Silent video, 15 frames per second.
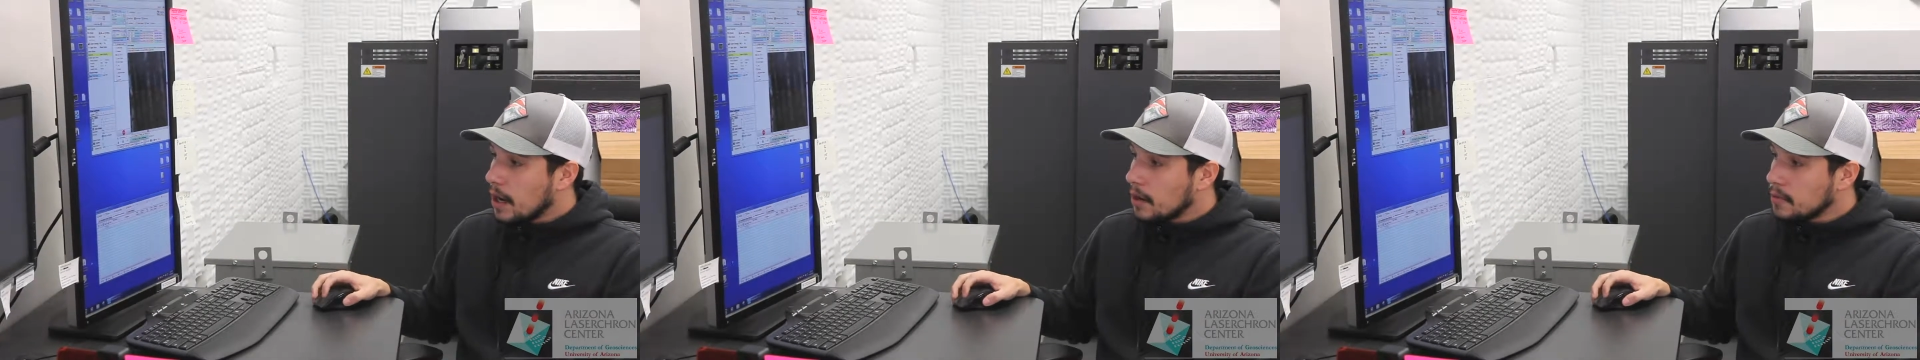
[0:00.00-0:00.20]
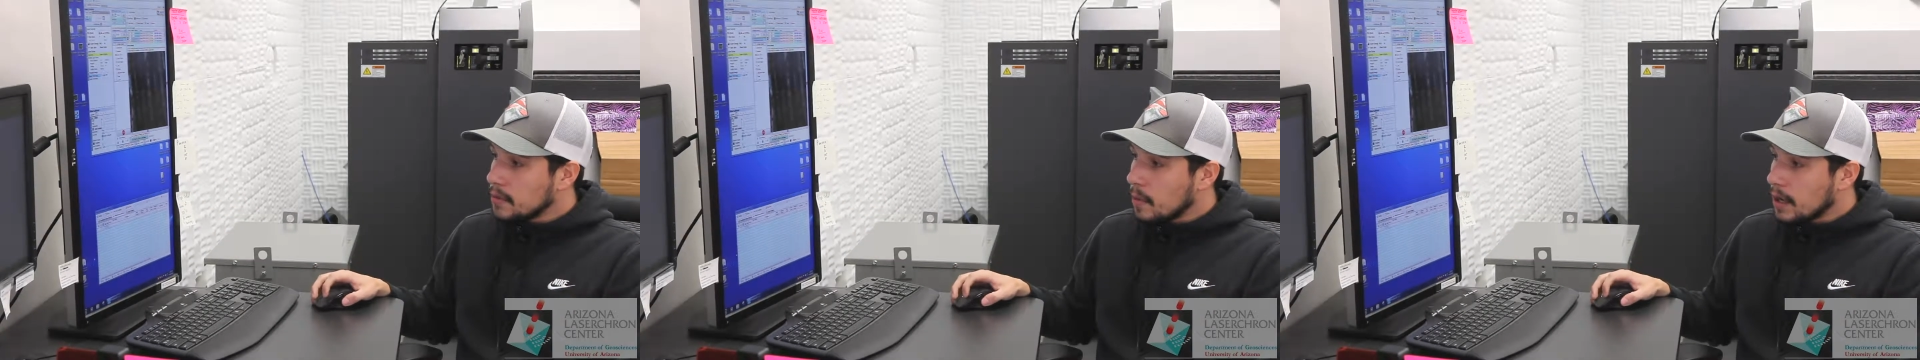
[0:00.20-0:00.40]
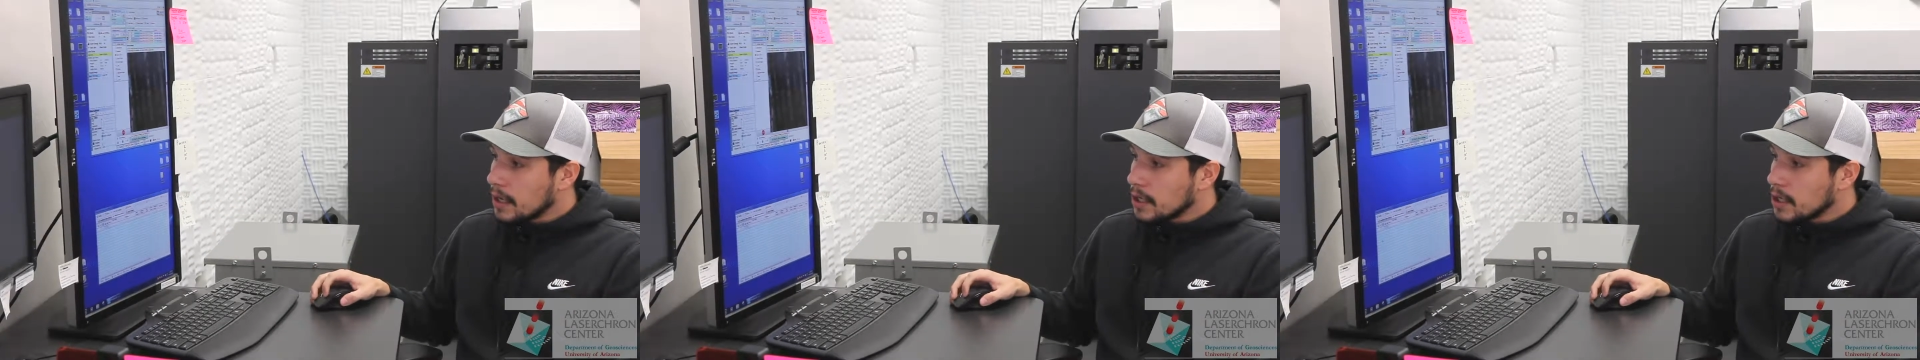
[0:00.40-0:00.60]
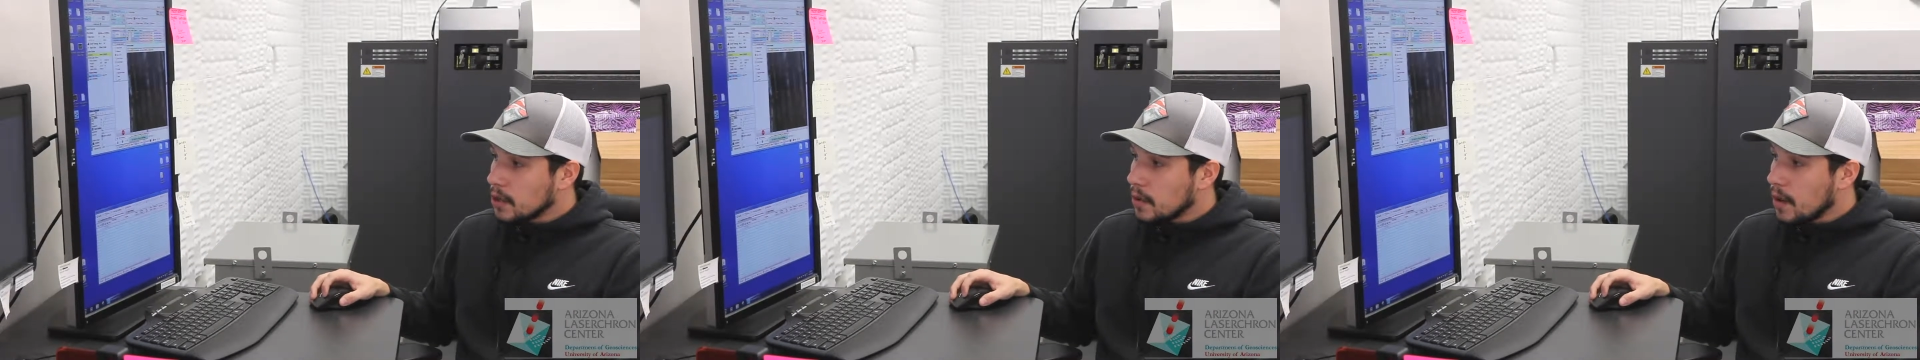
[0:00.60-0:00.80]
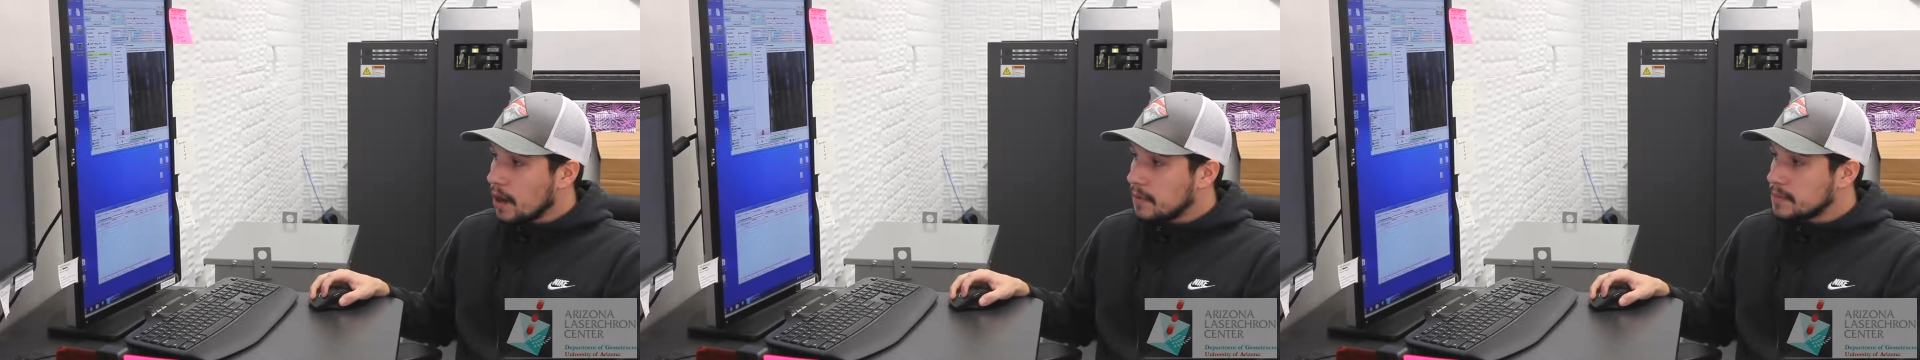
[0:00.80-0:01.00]
we want to
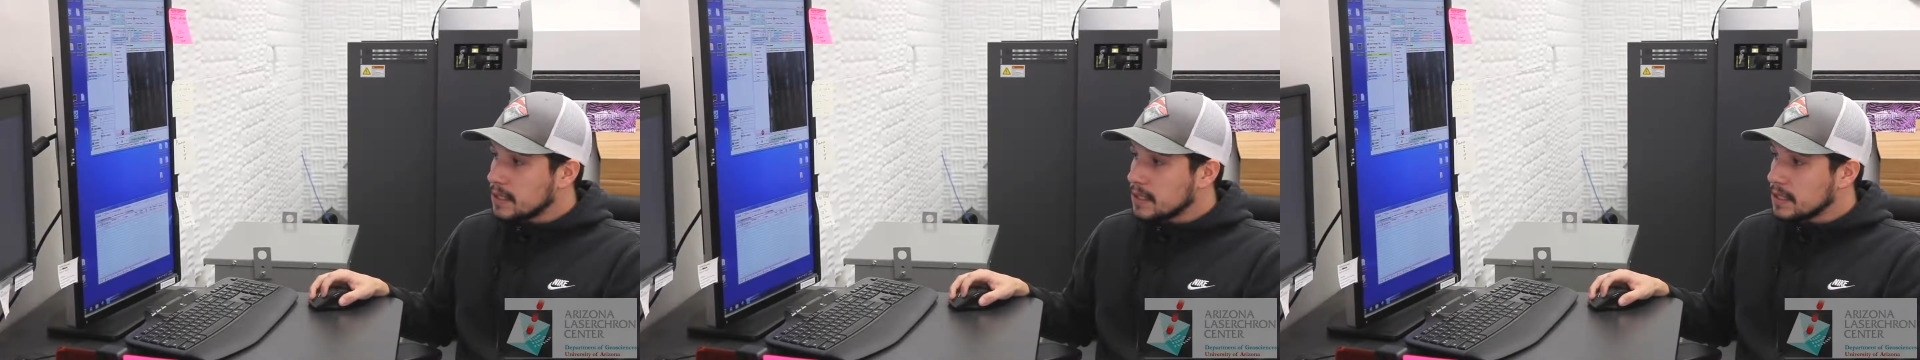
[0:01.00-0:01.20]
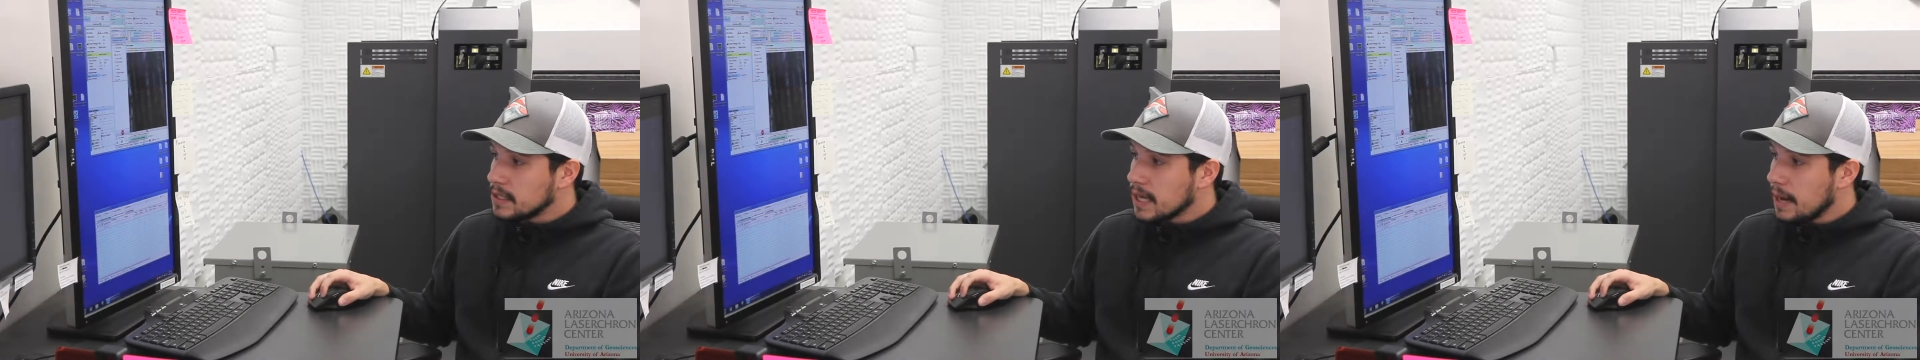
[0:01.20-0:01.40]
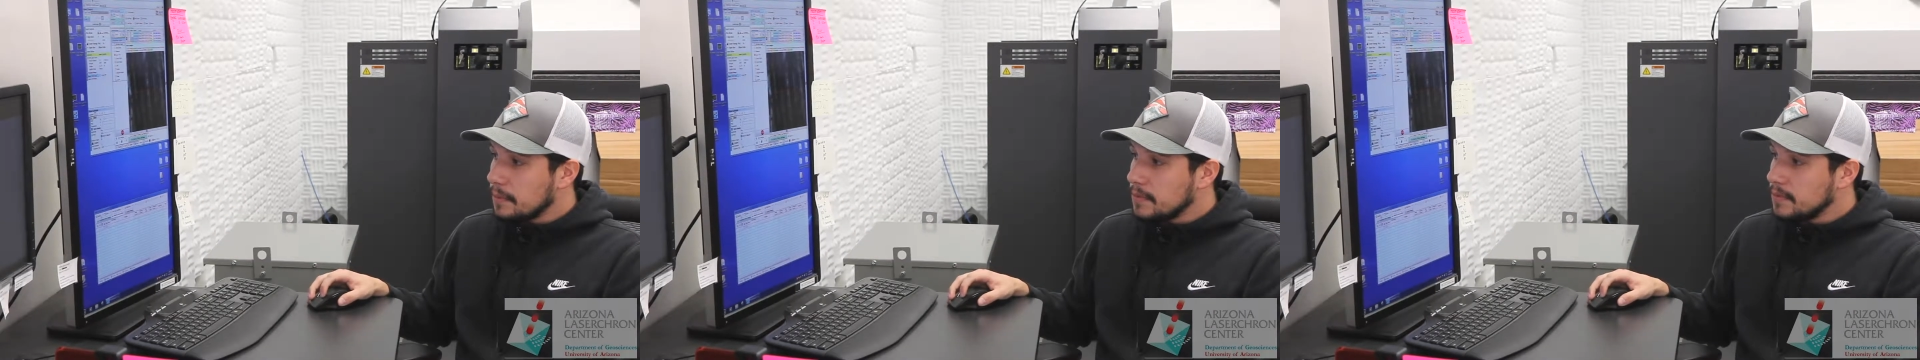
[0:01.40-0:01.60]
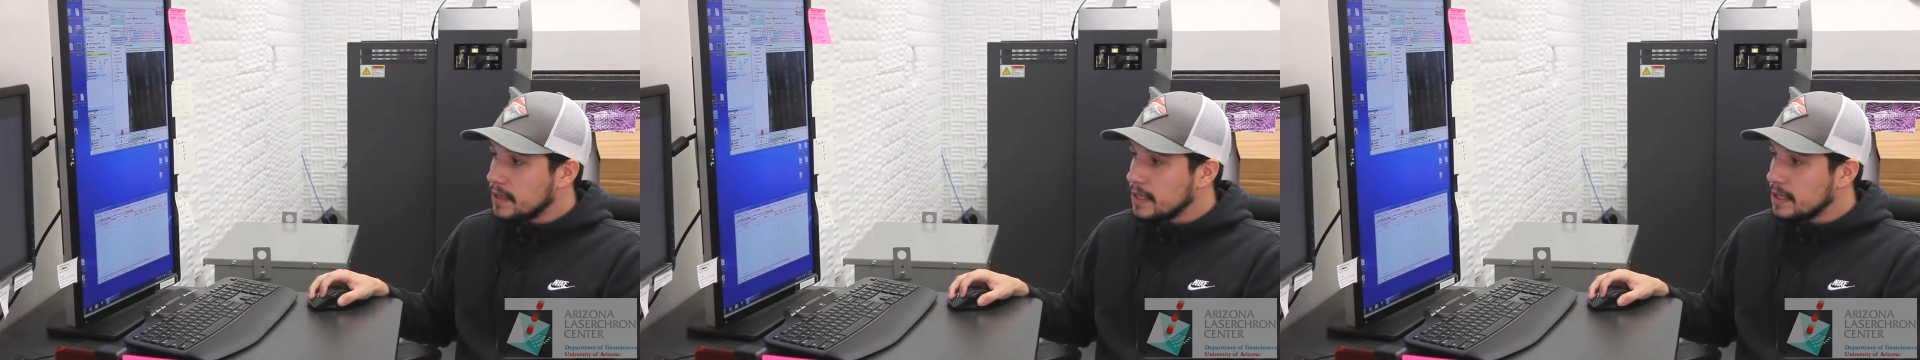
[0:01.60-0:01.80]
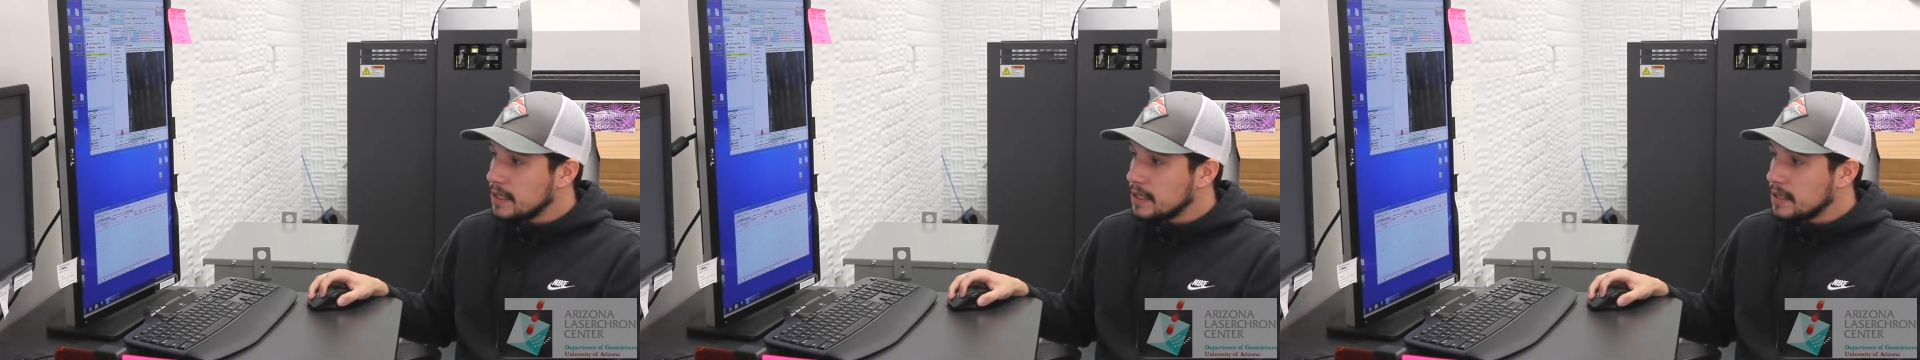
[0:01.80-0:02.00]
go up to the top of
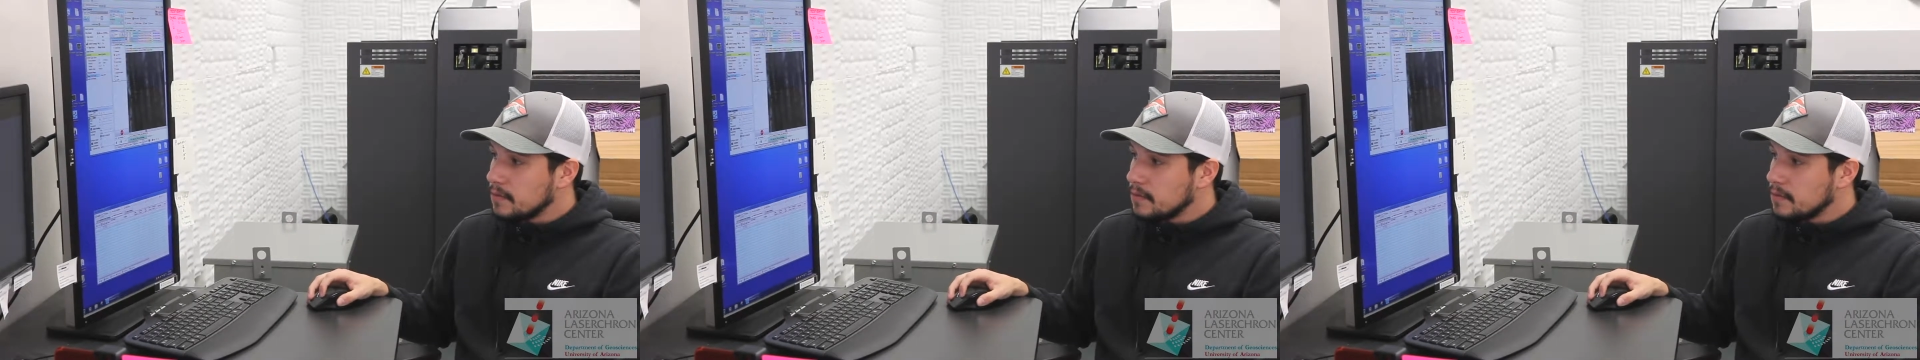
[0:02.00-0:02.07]
it